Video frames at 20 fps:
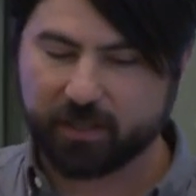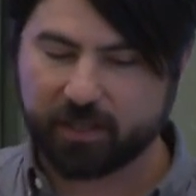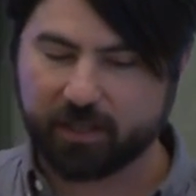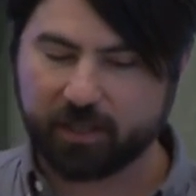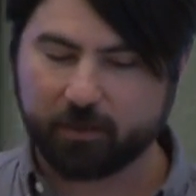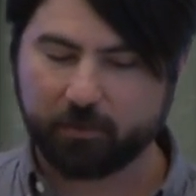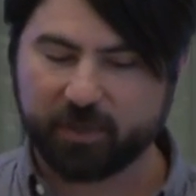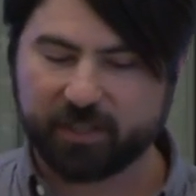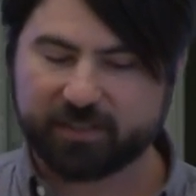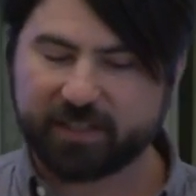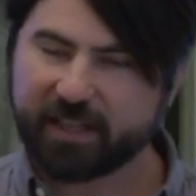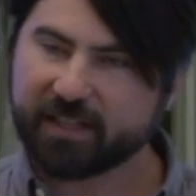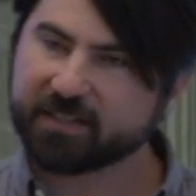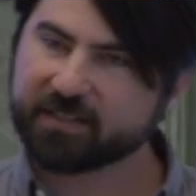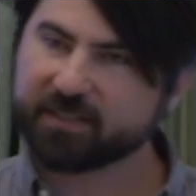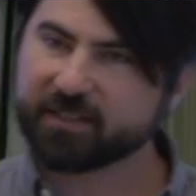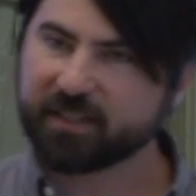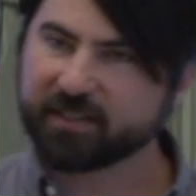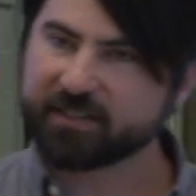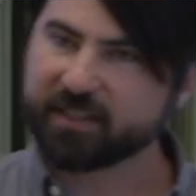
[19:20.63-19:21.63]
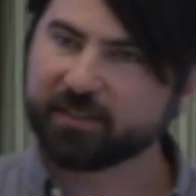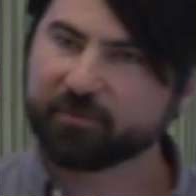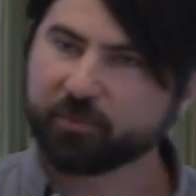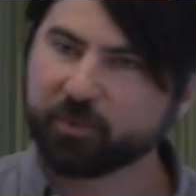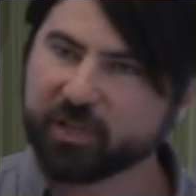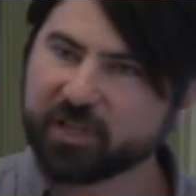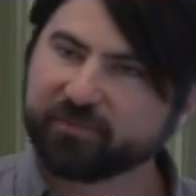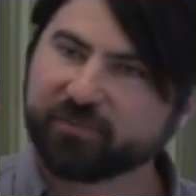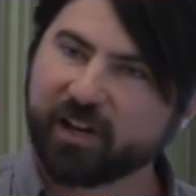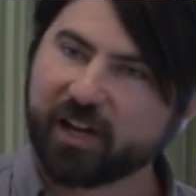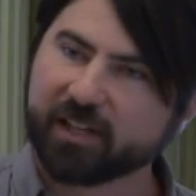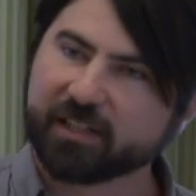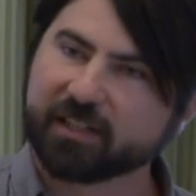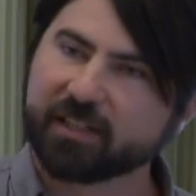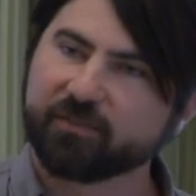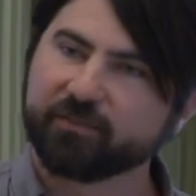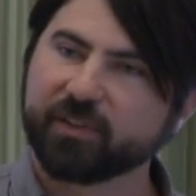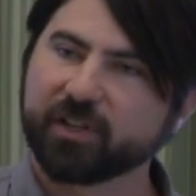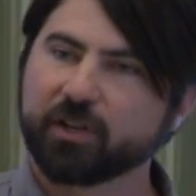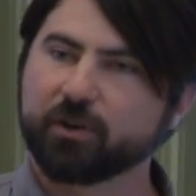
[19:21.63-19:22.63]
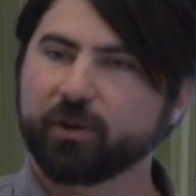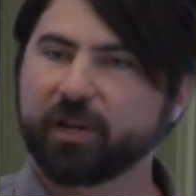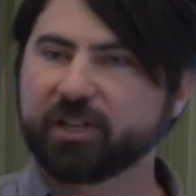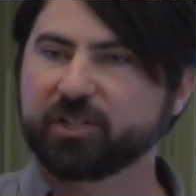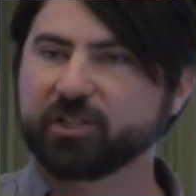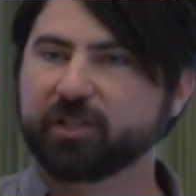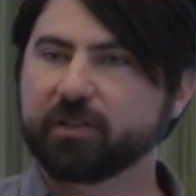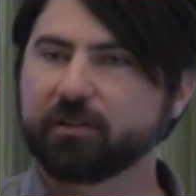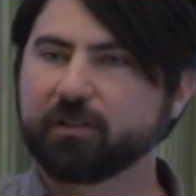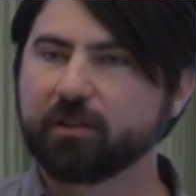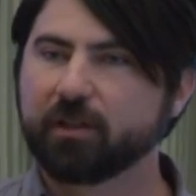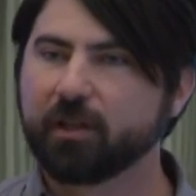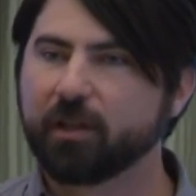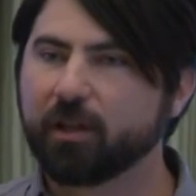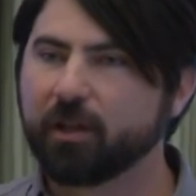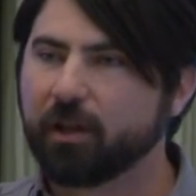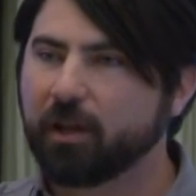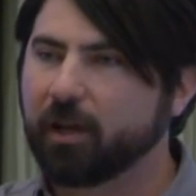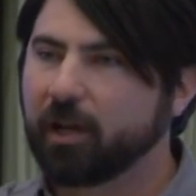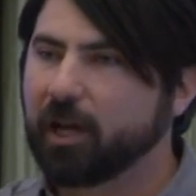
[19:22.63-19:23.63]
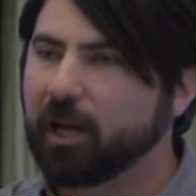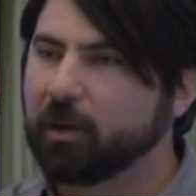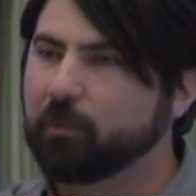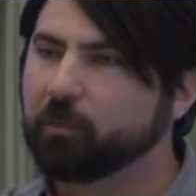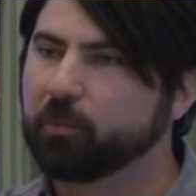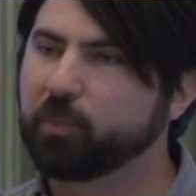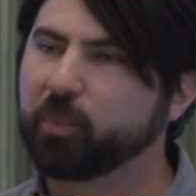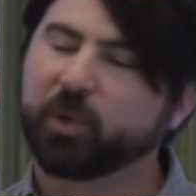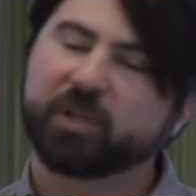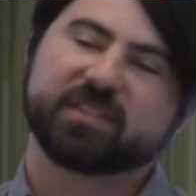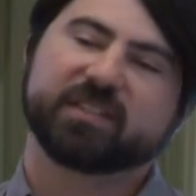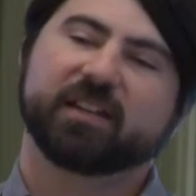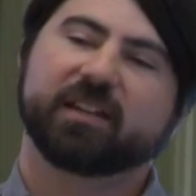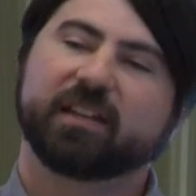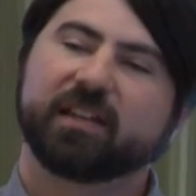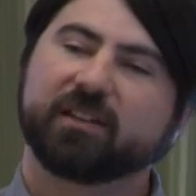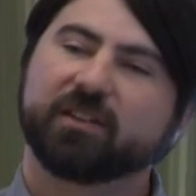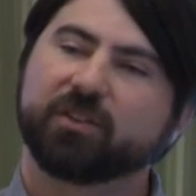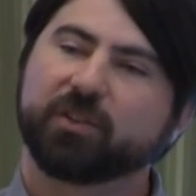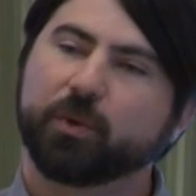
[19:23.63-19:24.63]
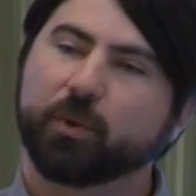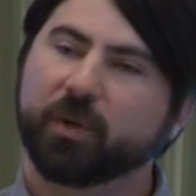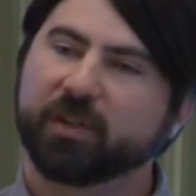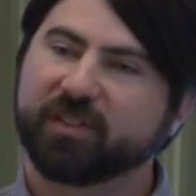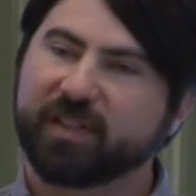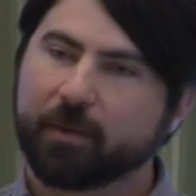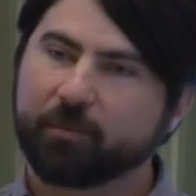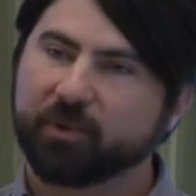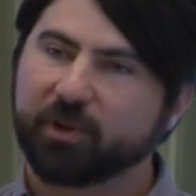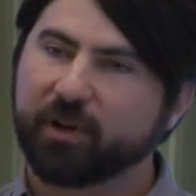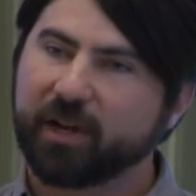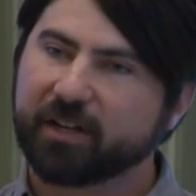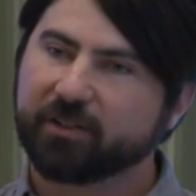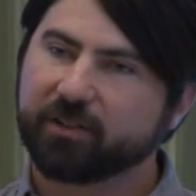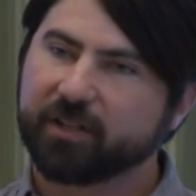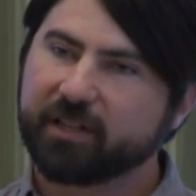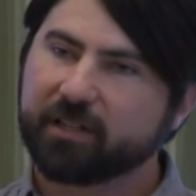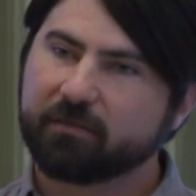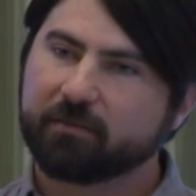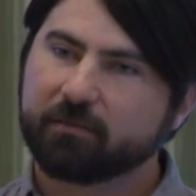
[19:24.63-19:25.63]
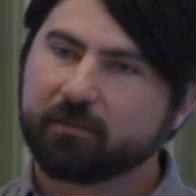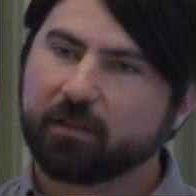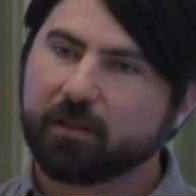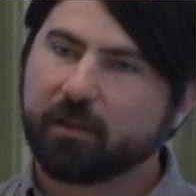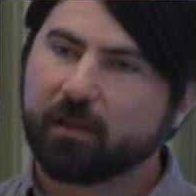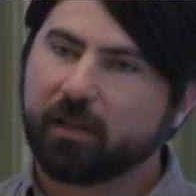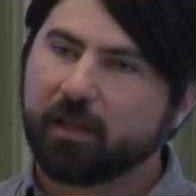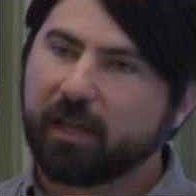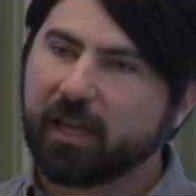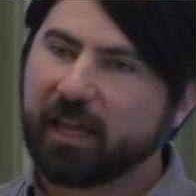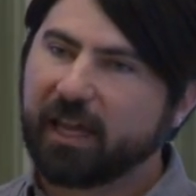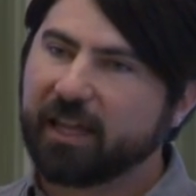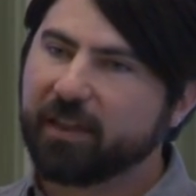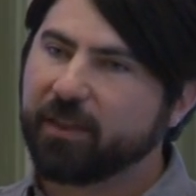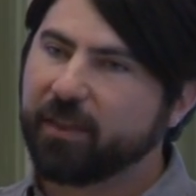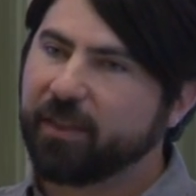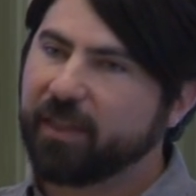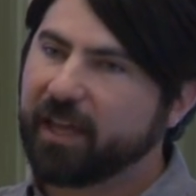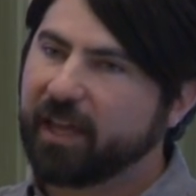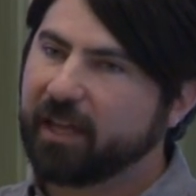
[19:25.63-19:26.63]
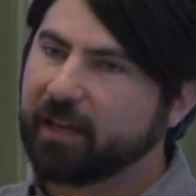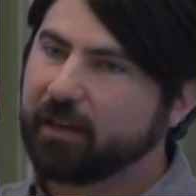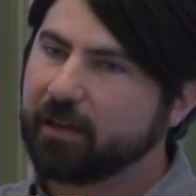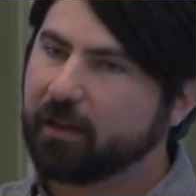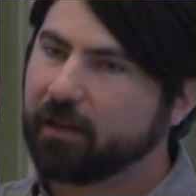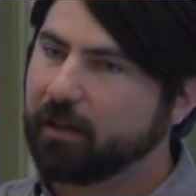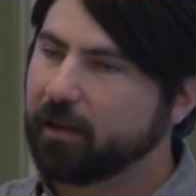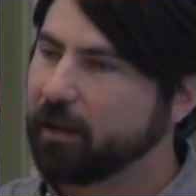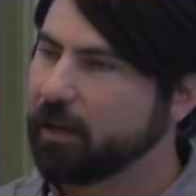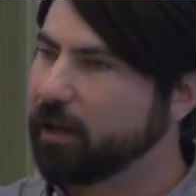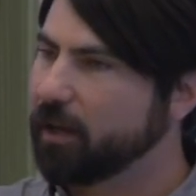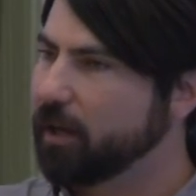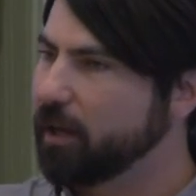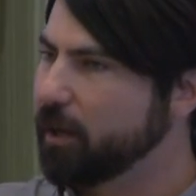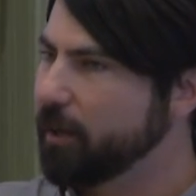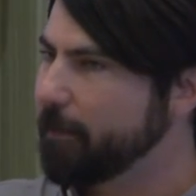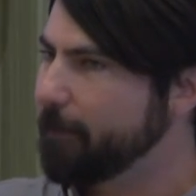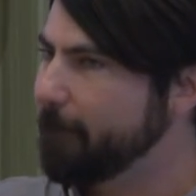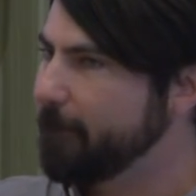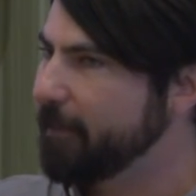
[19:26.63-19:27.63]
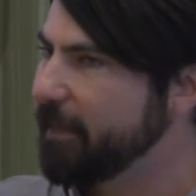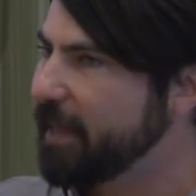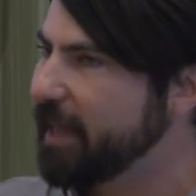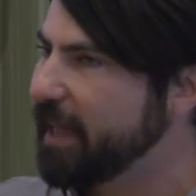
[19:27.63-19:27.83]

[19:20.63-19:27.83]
um, takes a set of predefined configuration, um, puts it into a temp directory, and then um,